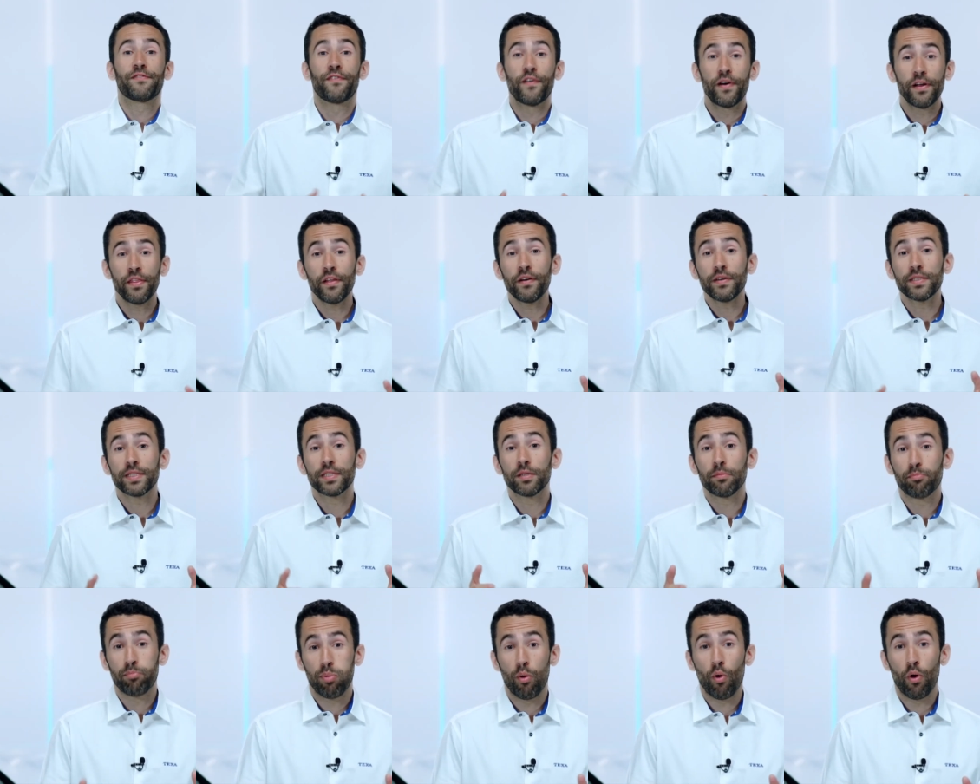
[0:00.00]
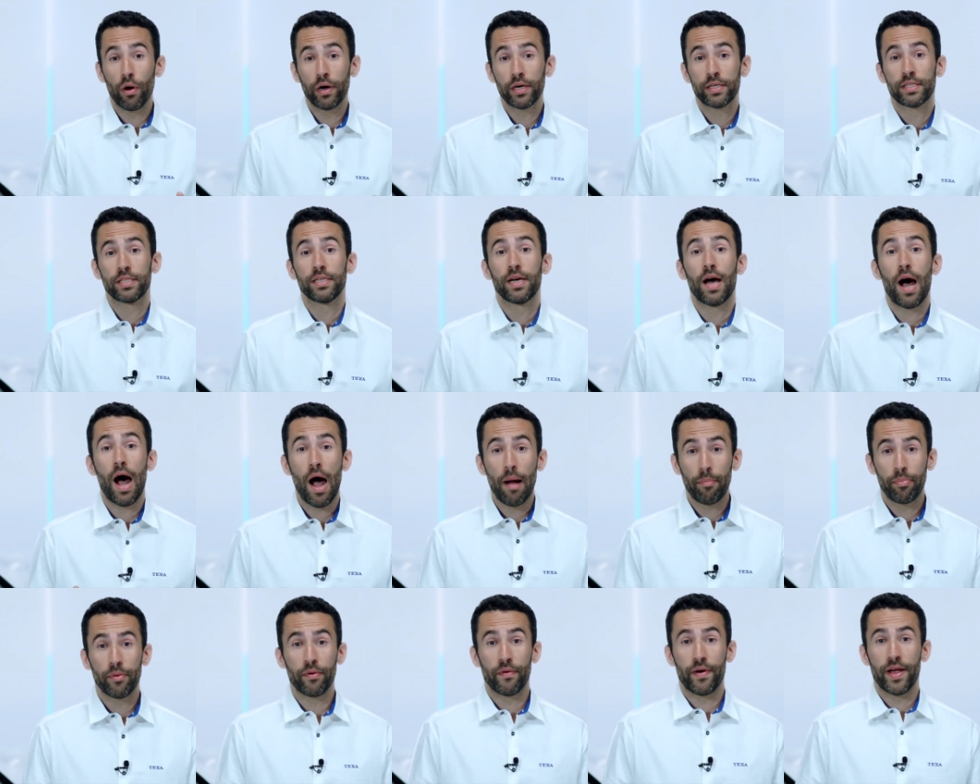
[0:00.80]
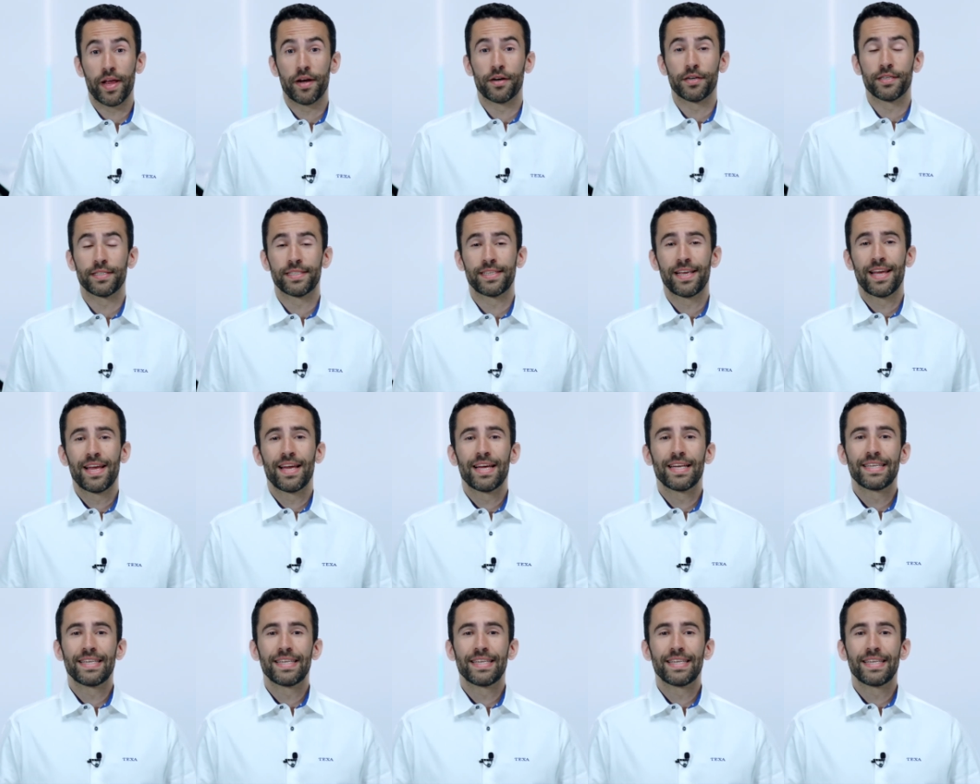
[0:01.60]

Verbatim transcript: further support to operators,